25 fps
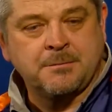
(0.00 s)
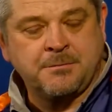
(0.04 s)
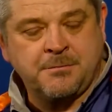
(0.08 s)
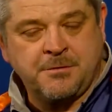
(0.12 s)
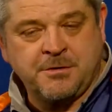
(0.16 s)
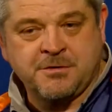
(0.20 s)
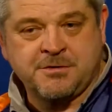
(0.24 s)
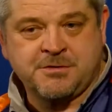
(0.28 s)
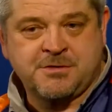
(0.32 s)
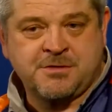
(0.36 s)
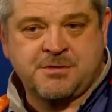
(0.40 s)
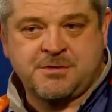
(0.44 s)

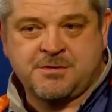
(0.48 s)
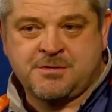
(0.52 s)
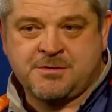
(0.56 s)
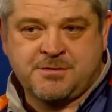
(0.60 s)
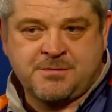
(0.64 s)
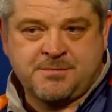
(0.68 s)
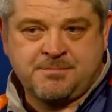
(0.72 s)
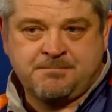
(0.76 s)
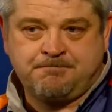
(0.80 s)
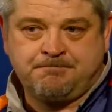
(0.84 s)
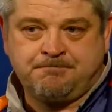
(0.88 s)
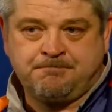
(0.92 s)

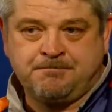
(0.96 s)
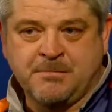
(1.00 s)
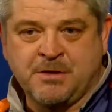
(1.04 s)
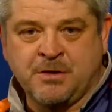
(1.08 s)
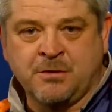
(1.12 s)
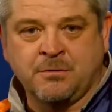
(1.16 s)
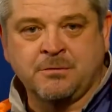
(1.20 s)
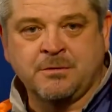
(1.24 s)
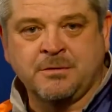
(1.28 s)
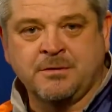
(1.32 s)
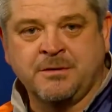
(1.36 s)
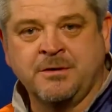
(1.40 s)
There's, you
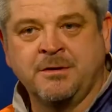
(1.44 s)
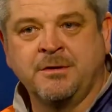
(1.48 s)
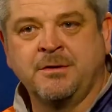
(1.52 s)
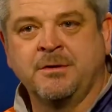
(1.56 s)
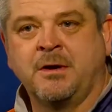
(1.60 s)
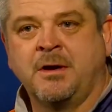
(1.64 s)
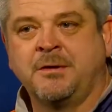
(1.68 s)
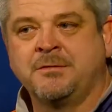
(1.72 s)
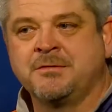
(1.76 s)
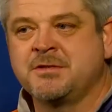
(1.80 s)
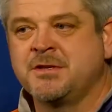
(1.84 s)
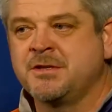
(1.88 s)
know, you
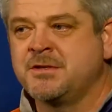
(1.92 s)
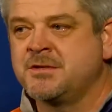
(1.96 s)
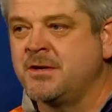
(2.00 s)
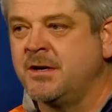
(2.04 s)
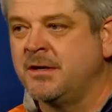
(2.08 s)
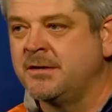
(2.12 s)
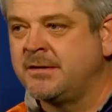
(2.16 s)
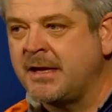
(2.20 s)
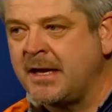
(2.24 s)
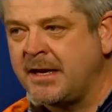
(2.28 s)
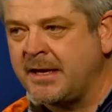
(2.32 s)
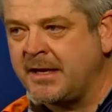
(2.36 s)
obviously
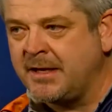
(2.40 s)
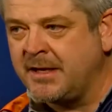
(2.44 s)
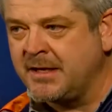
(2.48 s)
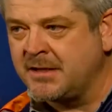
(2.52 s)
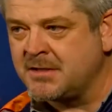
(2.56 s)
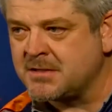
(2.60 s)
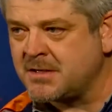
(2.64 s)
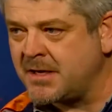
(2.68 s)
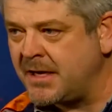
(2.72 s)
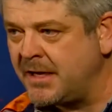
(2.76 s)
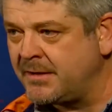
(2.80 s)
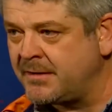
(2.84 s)
saw Teddy
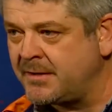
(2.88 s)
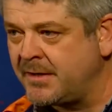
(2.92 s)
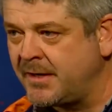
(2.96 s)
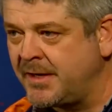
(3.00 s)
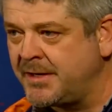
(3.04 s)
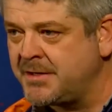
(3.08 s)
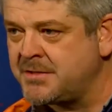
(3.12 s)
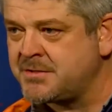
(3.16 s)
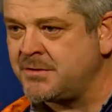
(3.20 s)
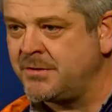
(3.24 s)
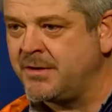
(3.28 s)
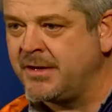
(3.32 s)
didn't skate
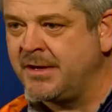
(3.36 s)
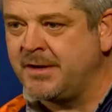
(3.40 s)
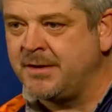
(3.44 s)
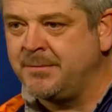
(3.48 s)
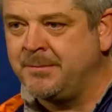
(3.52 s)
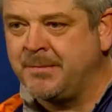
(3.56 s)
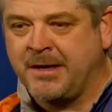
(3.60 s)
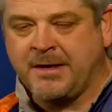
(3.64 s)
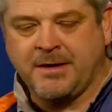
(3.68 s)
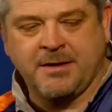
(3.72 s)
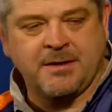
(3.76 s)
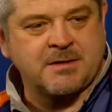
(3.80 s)
today, so he had a
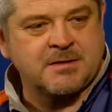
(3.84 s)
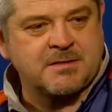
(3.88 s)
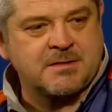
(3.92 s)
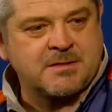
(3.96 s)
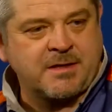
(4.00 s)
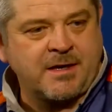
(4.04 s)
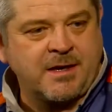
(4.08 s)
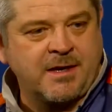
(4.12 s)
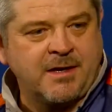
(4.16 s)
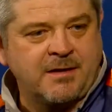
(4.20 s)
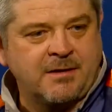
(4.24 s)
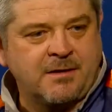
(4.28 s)
maintenance
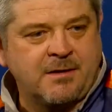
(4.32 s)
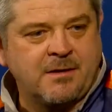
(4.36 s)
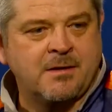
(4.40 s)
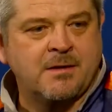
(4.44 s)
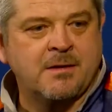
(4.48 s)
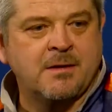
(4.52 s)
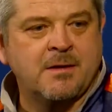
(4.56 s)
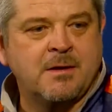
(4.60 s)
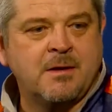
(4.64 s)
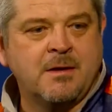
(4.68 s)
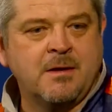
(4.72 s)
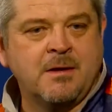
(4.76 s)
day, and
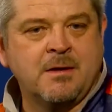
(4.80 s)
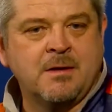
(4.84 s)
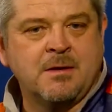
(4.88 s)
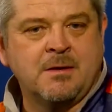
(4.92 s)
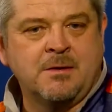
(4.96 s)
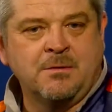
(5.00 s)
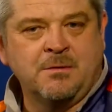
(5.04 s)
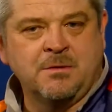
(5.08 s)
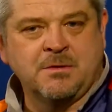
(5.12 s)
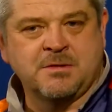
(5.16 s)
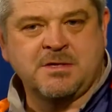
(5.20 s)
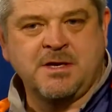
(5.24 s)

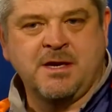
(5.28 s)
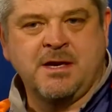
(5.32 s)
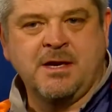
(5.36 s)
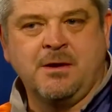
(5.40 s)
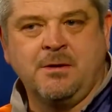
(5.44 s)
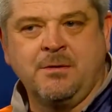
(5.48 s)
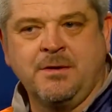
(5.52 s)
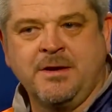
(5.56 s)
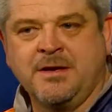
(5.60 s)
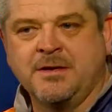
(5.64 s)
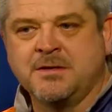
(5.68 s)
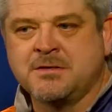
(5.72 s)
we'll see
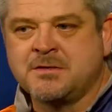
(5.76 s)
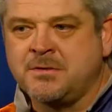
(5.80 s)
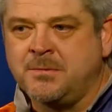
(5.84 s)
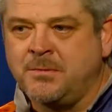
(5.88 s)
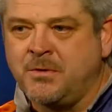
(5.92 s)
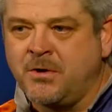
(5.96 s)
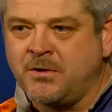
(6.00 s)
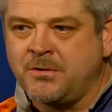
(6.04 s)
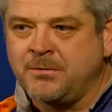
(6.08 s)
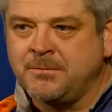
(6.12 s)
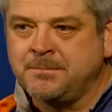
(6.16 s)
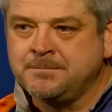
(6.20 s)
how he is
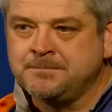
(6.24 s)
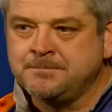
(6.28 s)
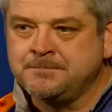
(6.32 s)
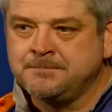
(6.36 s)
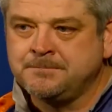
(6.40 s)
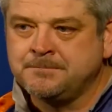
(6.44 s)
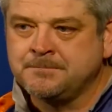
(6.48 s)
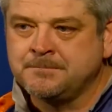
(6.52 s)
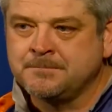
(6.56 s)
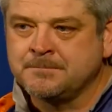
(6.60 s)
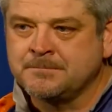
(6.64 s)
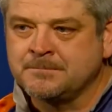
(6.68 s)
tomorrow.
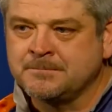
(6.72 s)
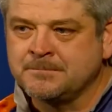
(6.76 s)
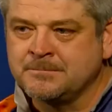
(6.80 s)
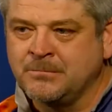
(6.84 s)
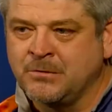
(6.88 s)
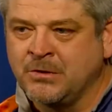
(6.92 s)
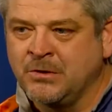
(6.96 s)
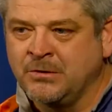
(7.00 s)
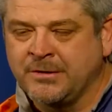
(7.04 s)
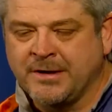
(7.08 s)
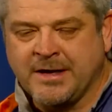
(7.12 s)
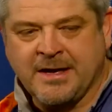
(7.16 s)

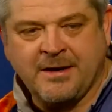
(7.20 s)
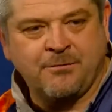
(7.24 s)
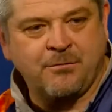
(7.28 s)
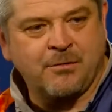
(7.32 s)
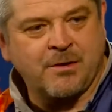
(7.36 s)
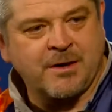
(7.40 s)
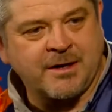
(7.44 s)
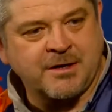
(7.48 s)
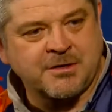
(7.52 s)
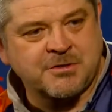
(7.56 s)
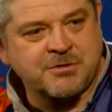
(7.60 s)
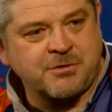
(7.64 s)
We only have
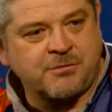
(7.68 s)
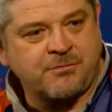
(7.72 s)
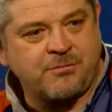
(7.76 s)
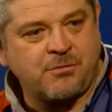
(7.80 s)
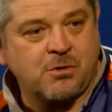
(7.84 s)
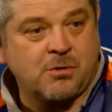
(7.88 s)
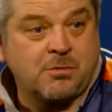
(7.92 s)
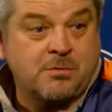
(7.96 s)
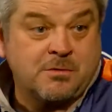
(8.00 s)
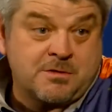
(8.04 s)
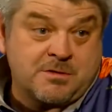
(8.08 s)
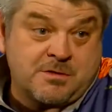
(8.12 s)
one extra
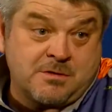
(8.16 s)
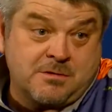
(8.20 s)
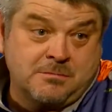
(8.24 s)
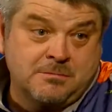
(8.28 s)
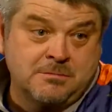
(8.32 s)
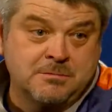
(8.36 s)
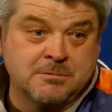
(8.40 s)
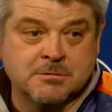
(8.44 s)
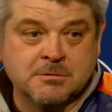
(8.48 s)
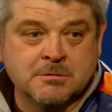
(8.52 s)
forward, so.